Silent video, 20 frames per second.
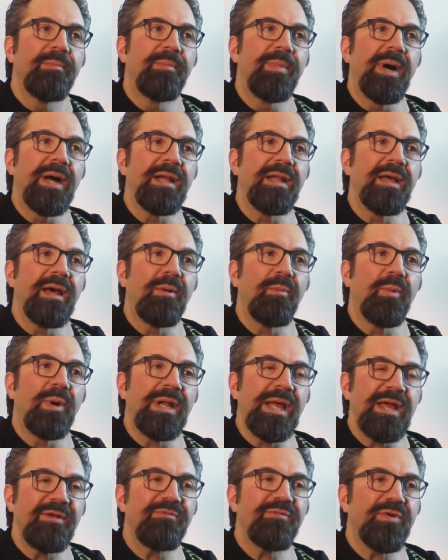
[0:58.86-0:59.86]
But
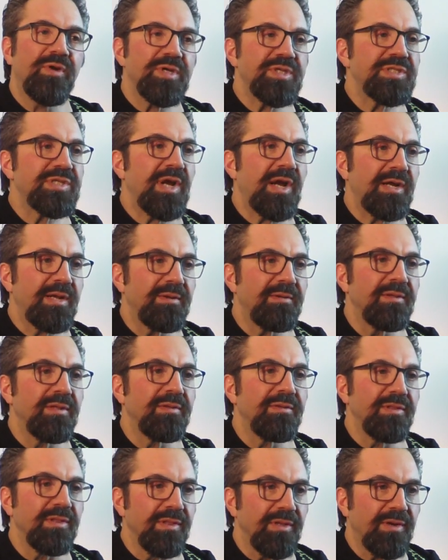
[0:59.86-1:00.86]
when I first started
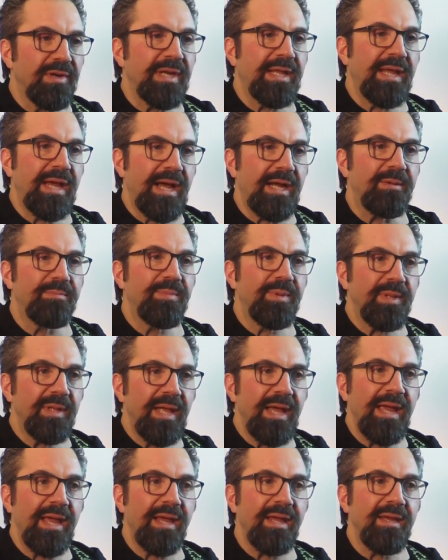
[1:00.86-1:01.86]
learning how to
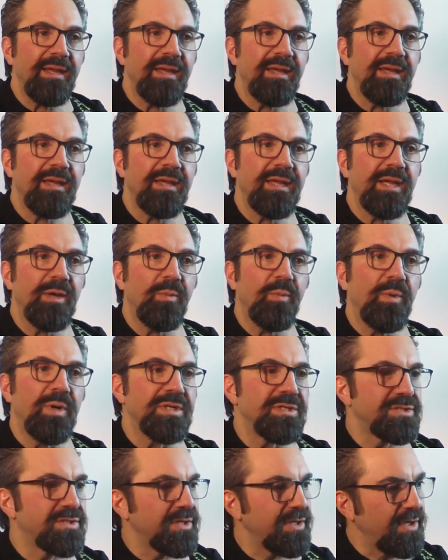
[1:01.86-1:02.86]
play, it
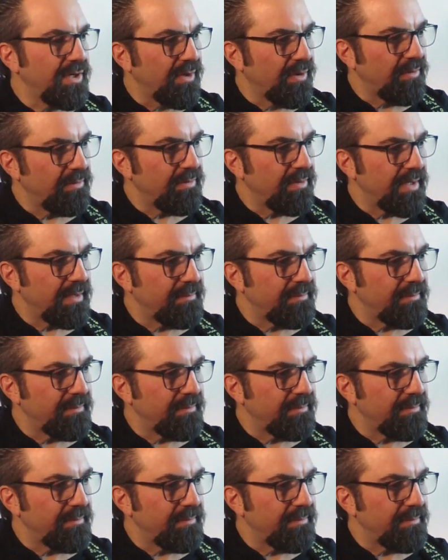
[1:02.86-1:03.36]
was, you know,